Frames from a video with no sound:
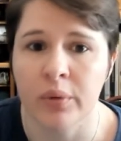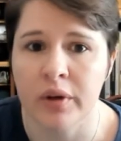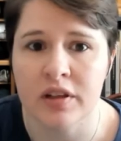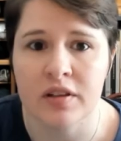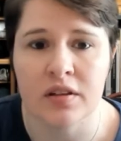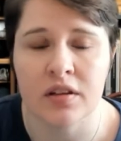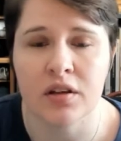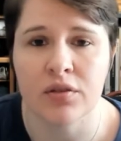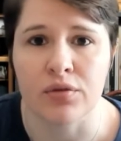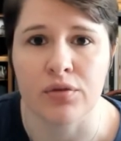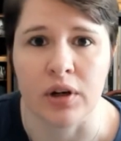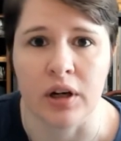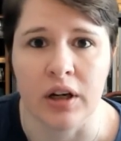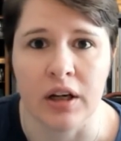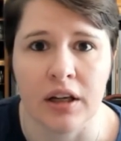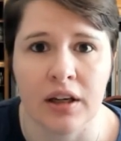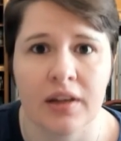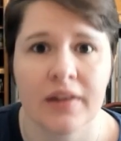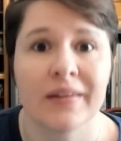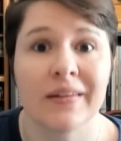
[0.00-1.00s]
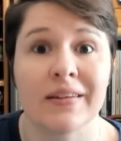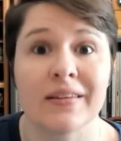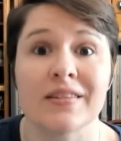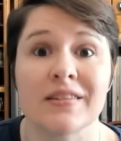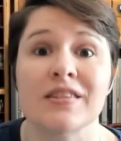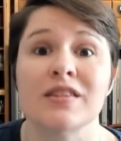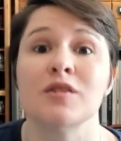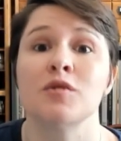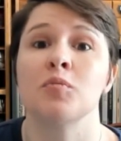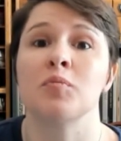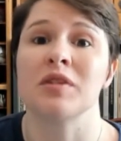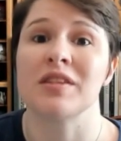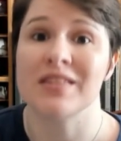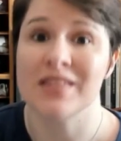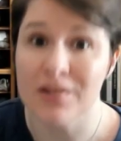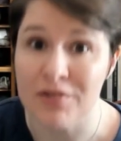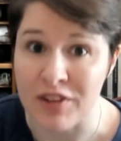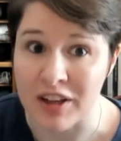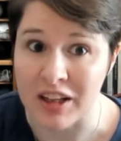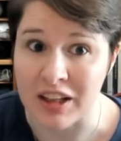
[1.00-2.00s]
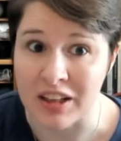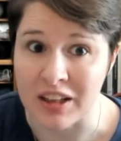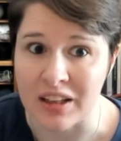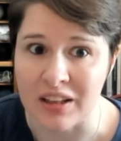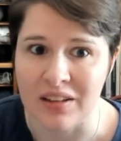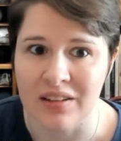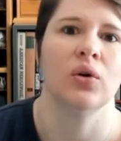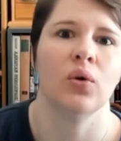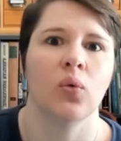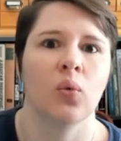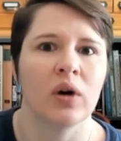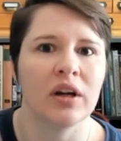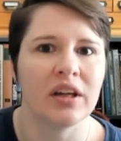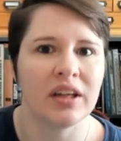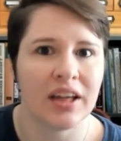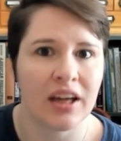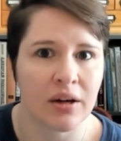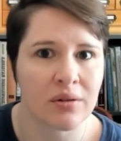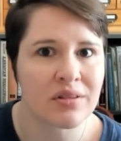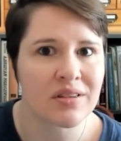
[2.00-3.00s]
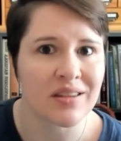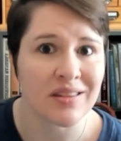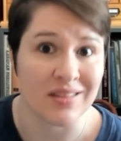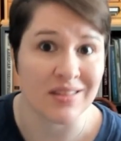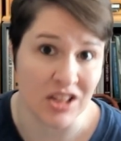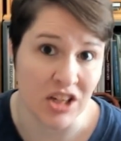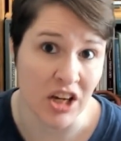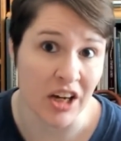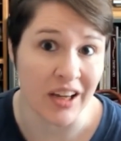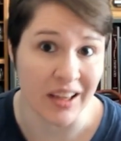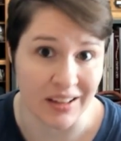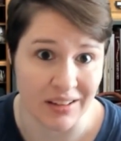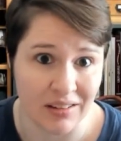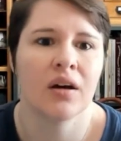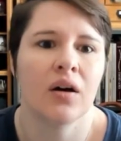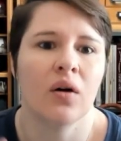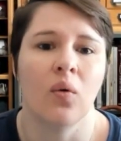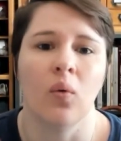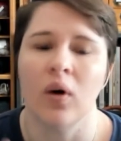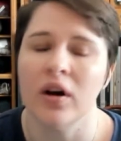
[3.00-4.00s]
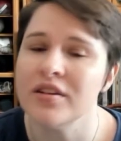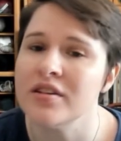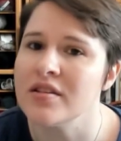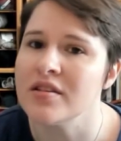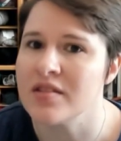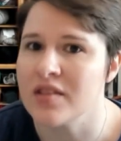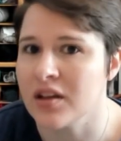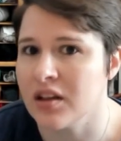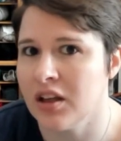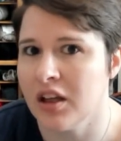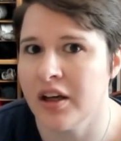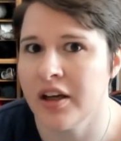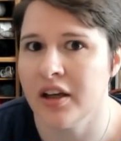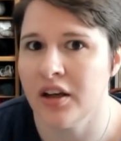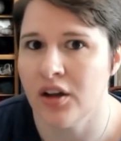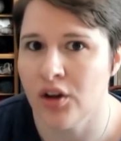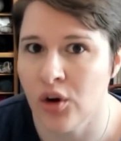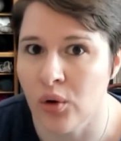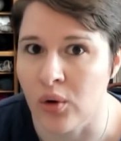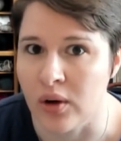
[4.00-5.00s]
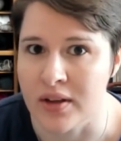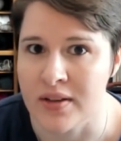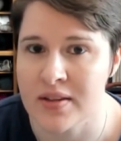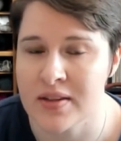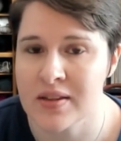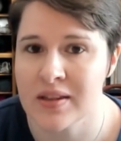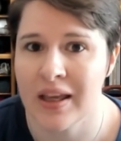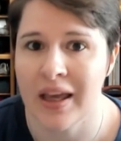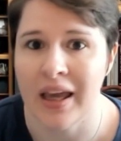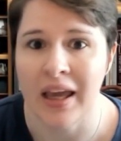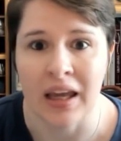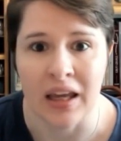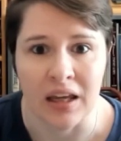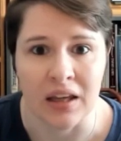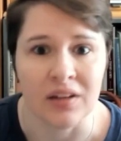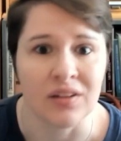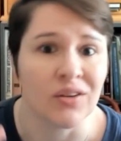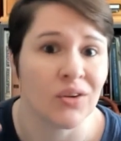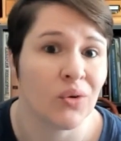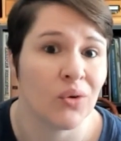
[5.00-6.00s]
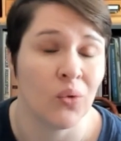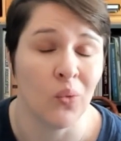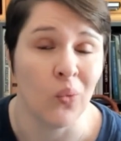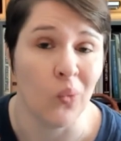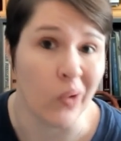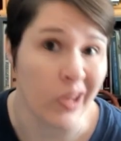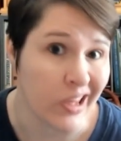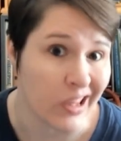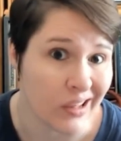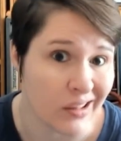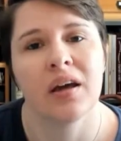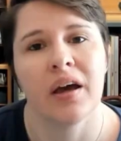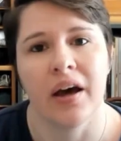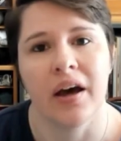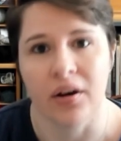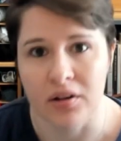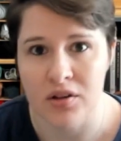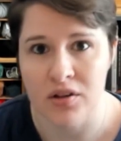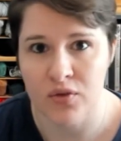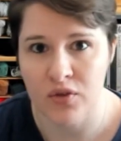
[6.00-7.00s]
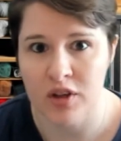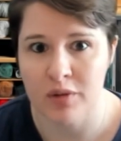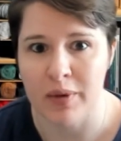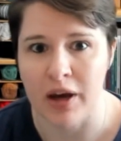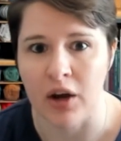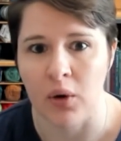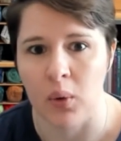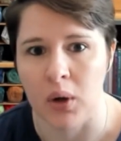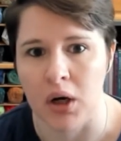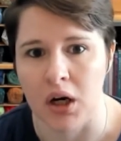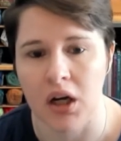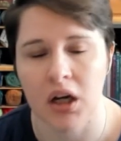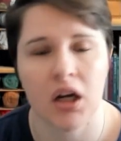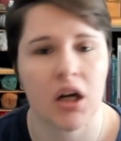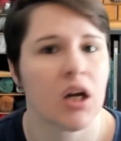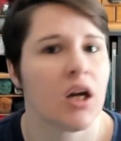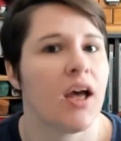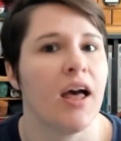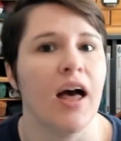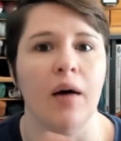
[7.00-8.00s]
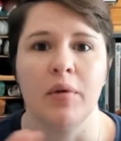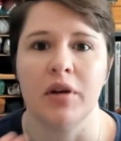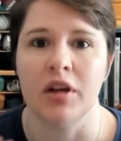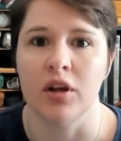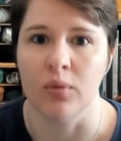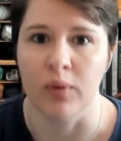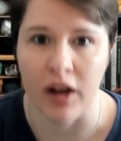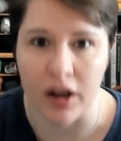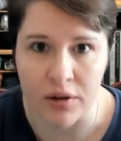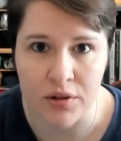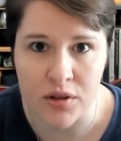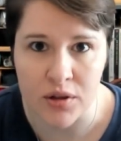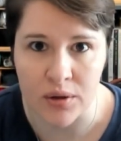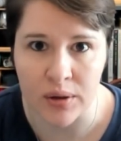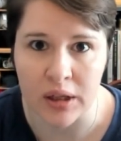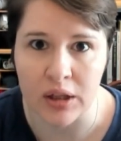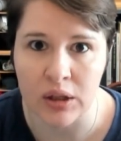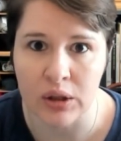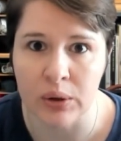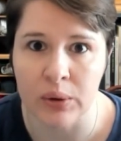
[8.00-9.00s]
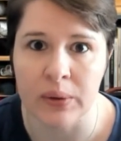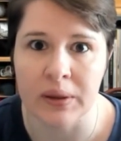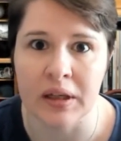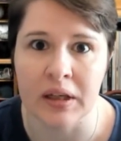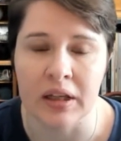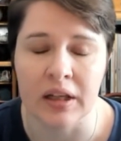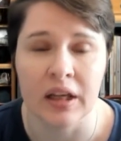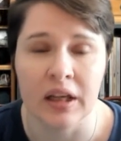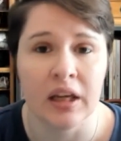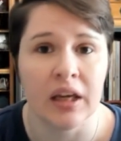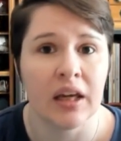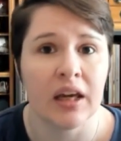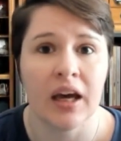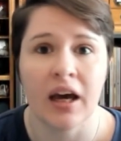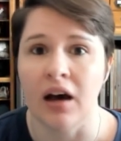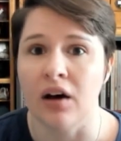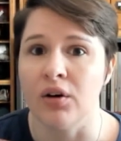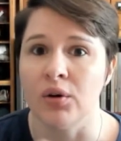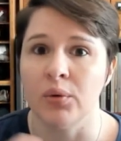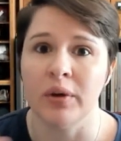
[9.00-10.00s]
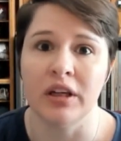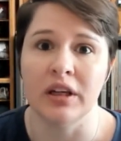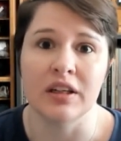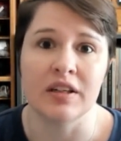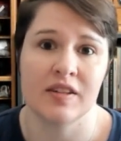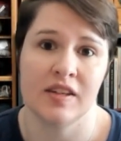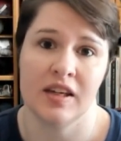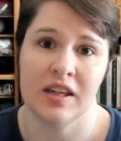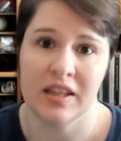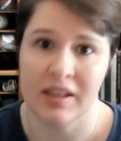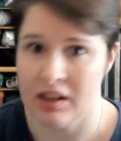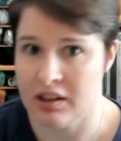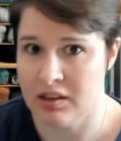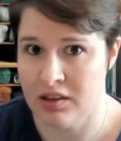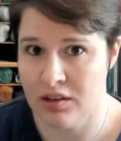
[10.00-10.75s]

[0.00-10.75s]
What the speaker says: delivering? Specifically, what counts as done? What does the client owe us? And When? How does feedback work? How many rounds are included? How do we need to get the